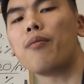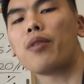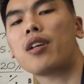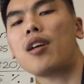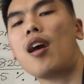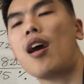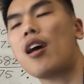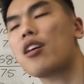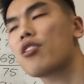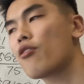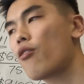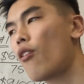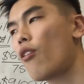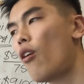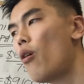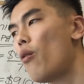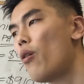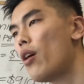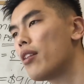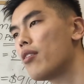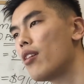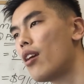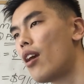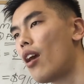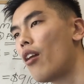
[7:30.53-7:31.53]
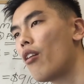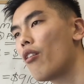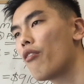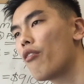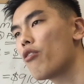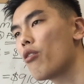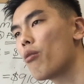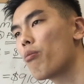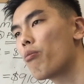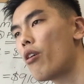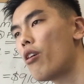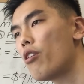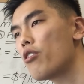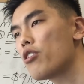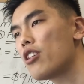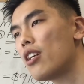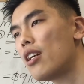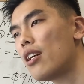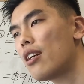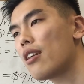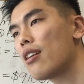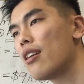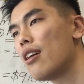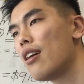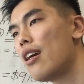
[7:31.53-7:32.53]
cash flow at the end of your
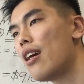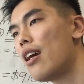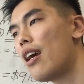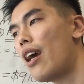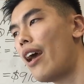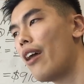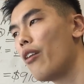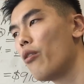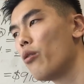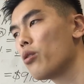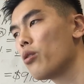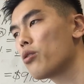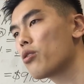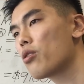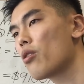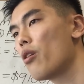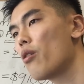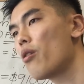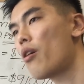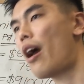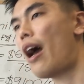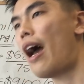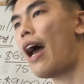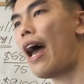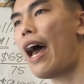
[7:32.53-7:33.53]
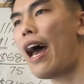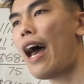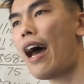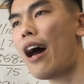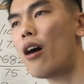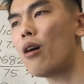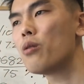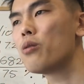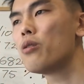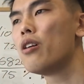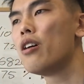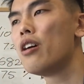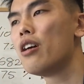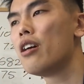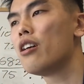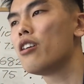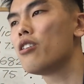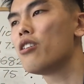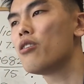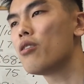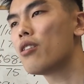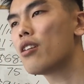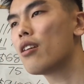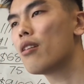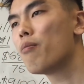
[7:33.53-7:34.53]
project, and also how
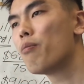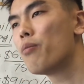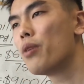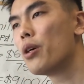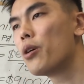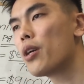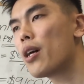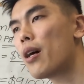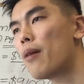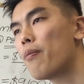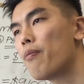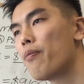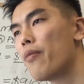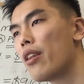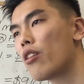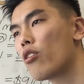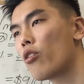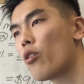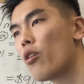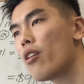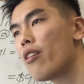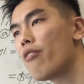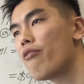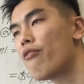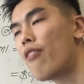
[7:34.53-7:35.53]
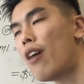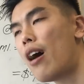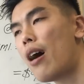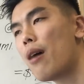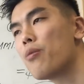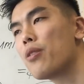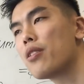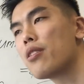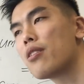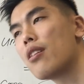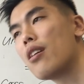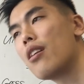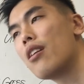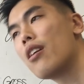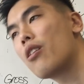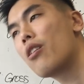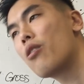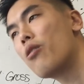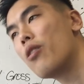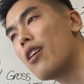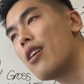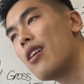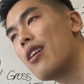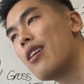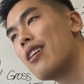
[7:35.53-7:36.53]
you can build up 35%
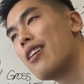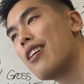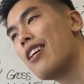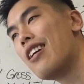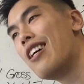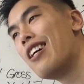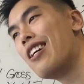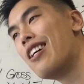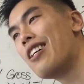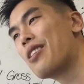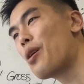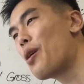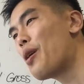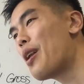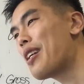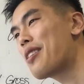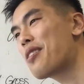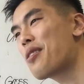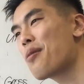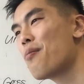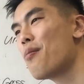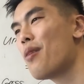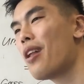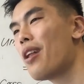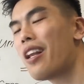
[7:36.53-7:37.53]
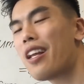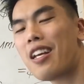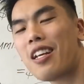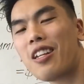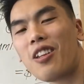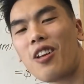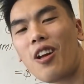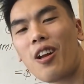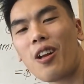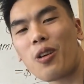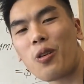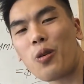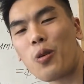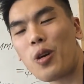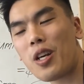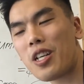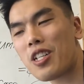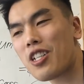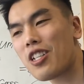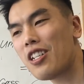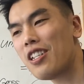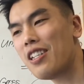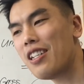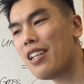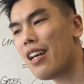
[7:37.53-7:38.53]
equity. So that's $1 million
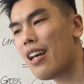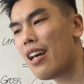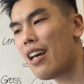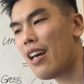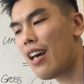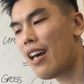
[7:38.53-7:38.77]
question.